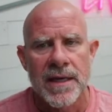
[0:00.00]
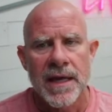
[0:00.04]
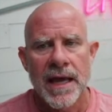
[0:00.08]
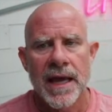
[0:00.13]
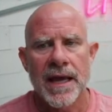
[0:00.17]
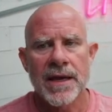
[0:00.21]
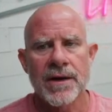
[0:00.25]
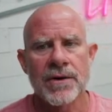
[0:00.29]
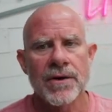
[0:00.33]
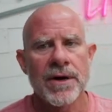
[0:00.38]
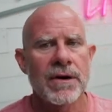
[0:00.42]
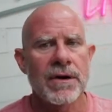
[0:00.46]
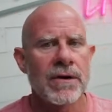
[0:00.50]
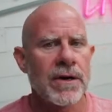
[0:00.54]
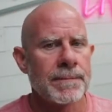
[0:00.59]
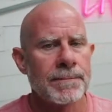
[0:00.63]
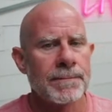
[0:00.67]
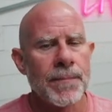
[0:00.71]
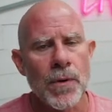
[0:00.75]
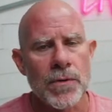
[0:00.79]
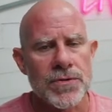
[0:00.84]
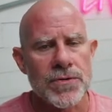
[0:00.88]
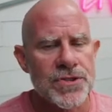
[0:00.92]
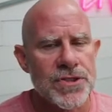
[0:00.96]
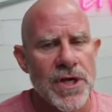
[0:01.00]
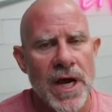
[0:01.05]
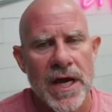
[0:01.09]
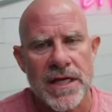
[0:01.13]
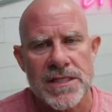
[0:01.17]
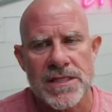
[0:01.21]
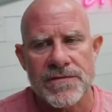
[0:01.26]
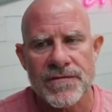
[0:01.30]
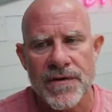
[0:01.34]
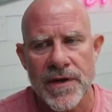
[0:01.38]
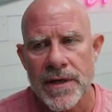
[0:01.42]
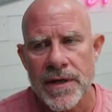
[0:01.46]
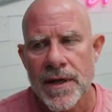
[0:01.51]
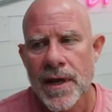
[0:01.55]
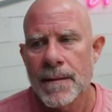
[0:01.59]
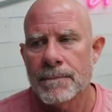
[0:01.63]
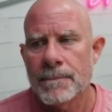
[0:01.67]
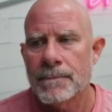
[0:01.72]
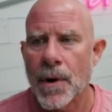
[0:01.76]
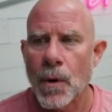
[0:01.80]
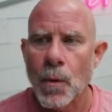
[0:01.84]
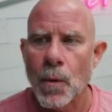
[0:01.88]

and you're hearing both sides of it. But